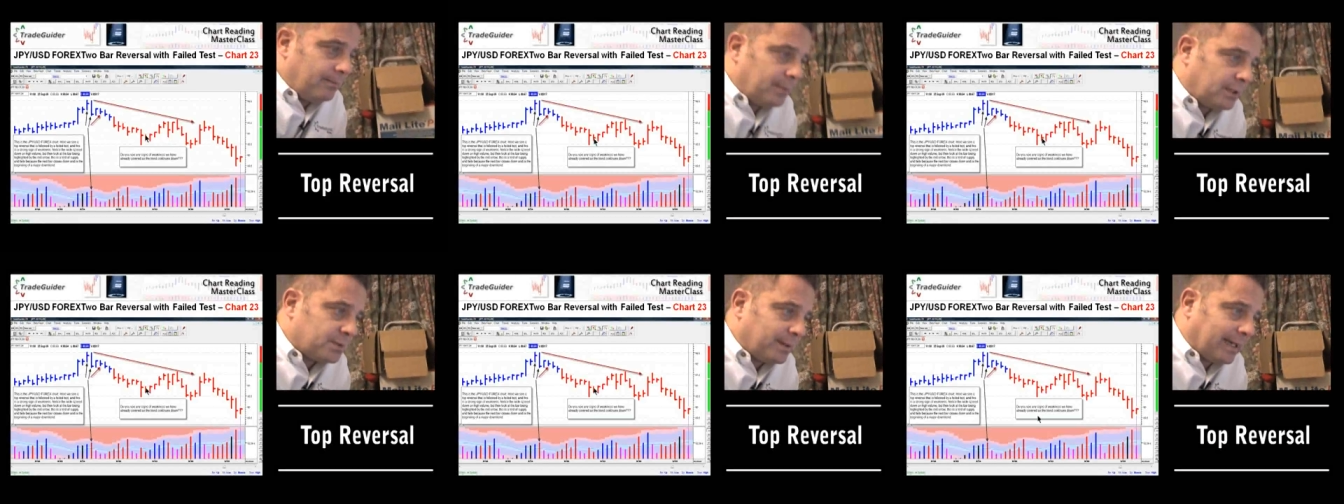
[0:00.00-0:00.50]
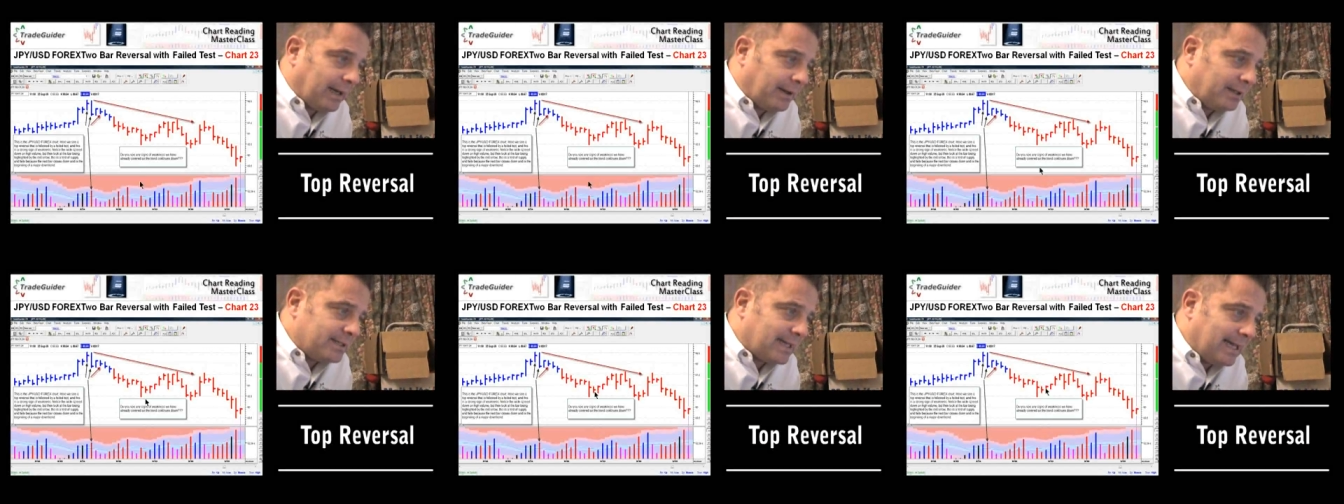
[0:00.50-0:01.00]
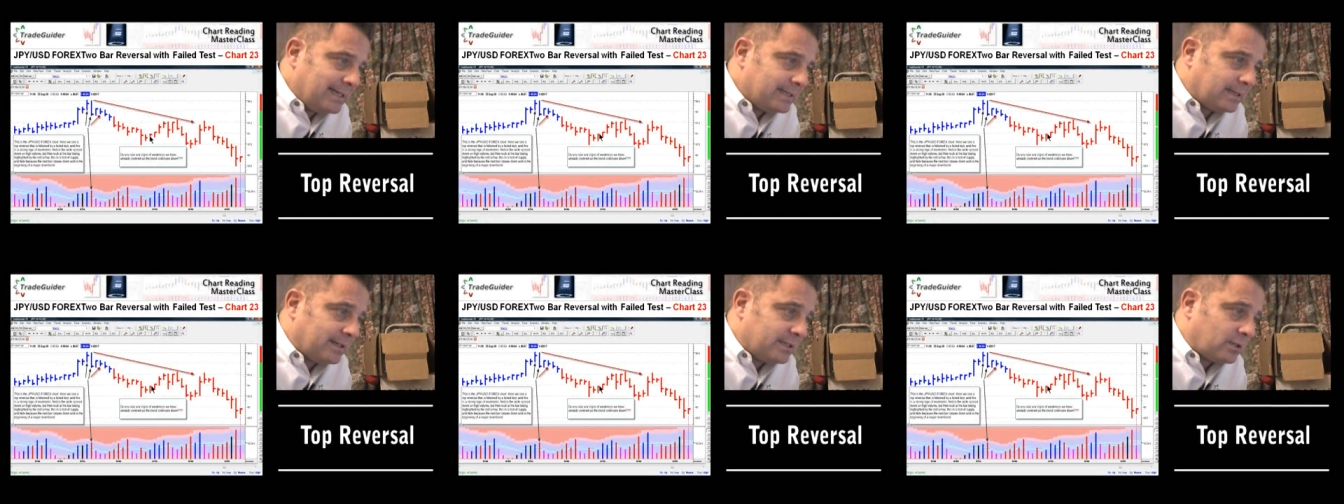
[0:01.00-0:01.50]
because we get another
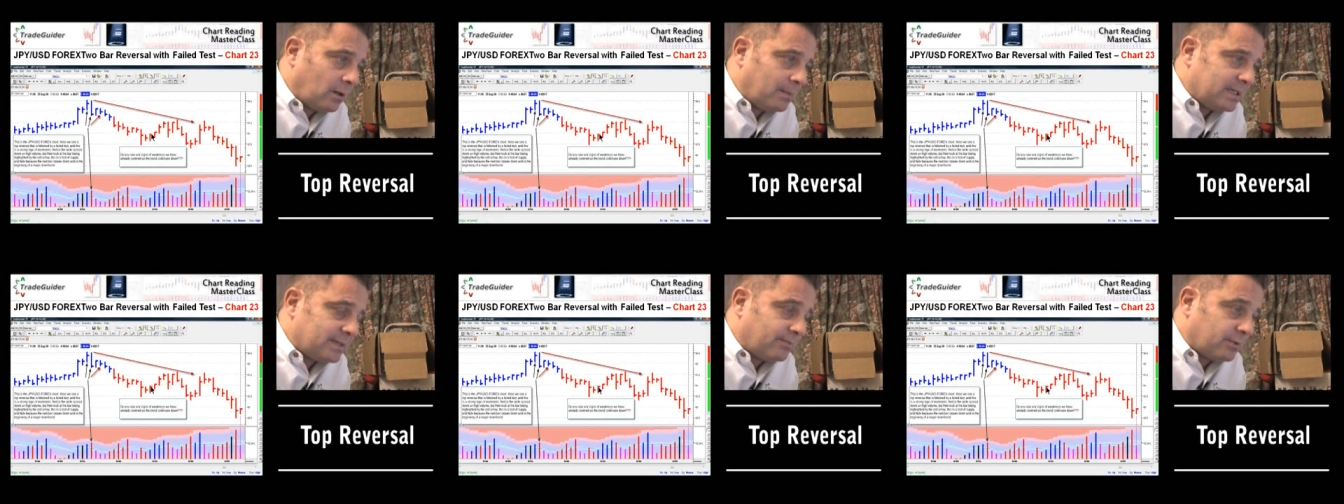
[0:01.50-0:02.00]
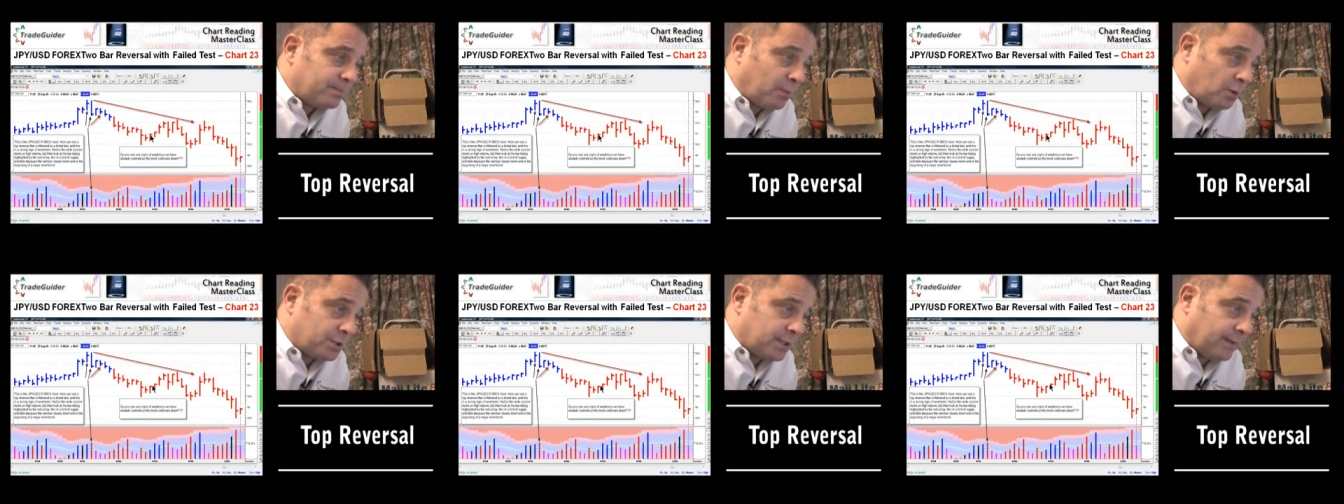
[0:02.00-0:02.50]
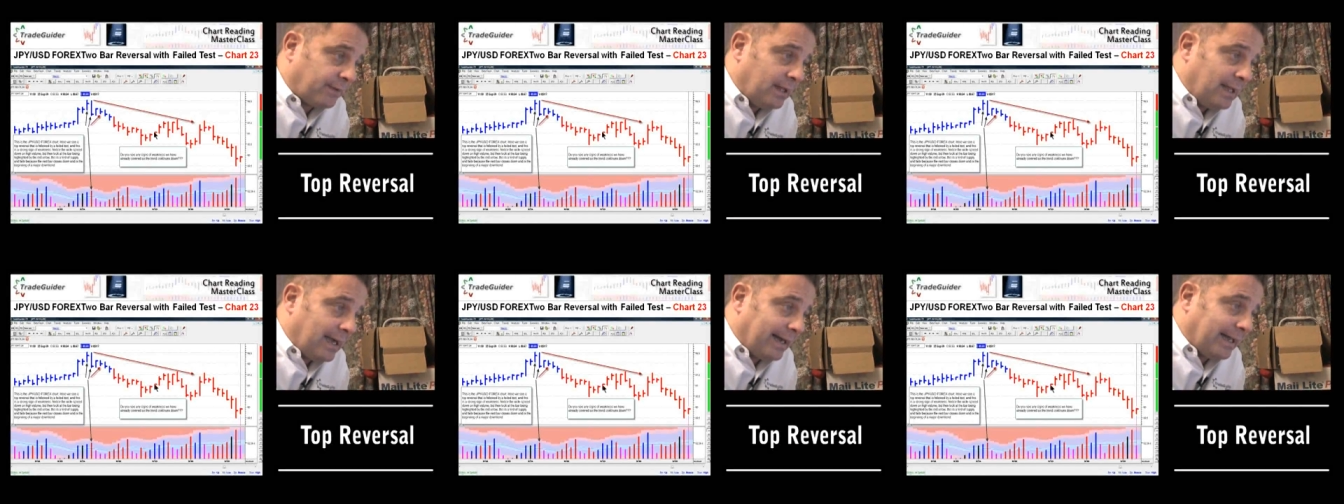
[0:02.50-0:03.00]
test. This time it's positive,
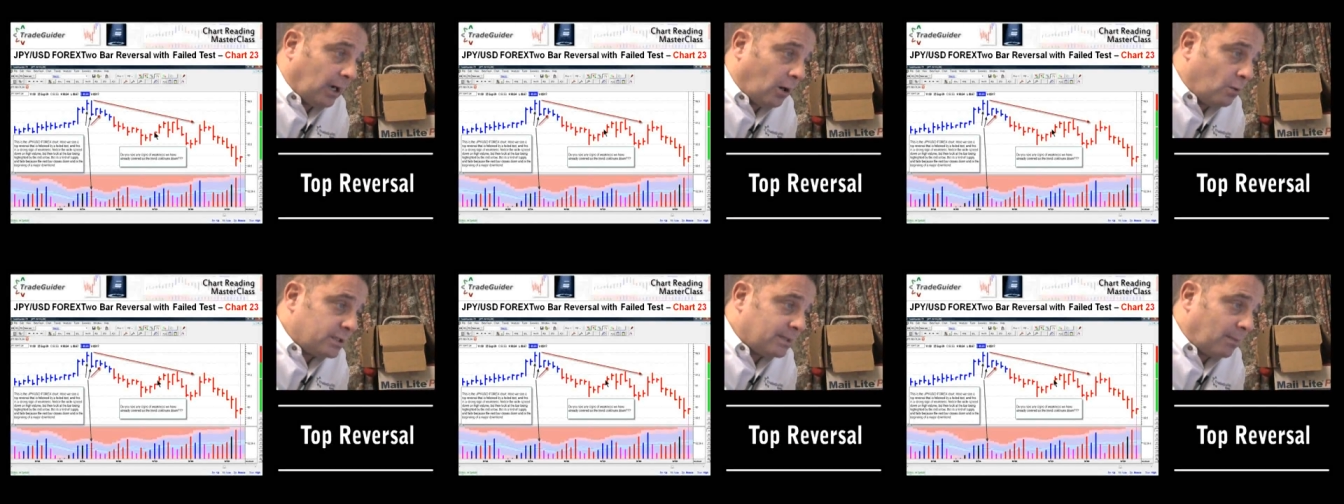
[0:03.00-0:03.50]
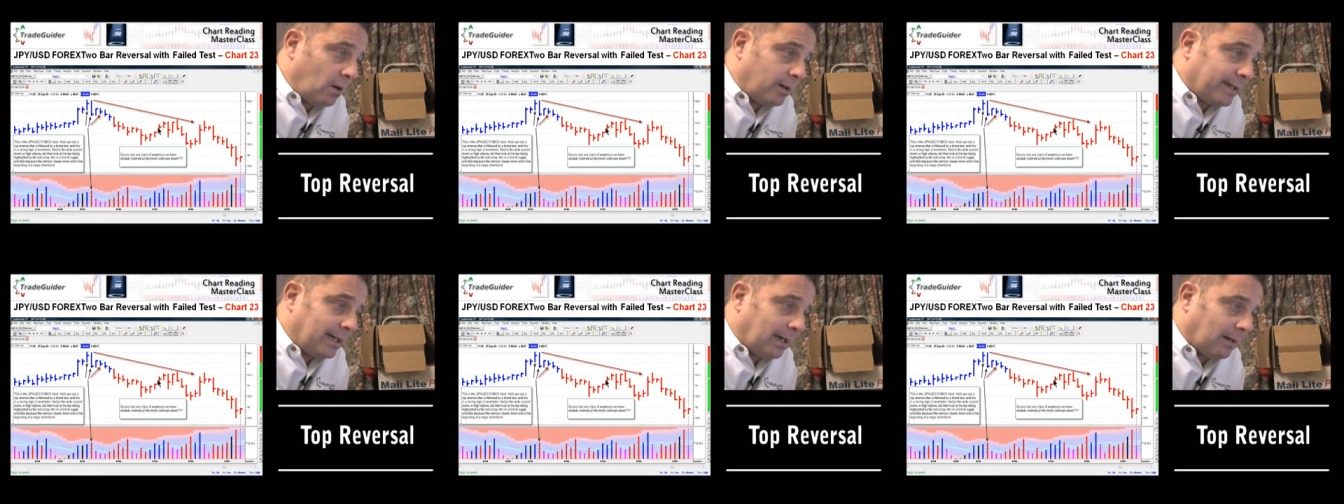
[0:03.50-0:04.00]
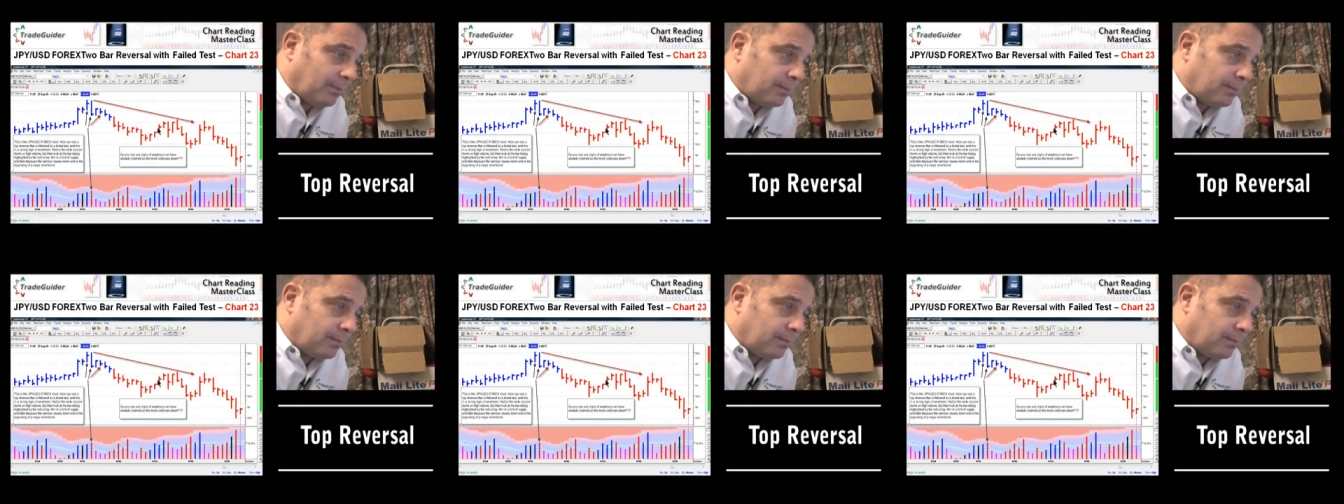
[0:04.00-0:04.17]
and it holds the market up.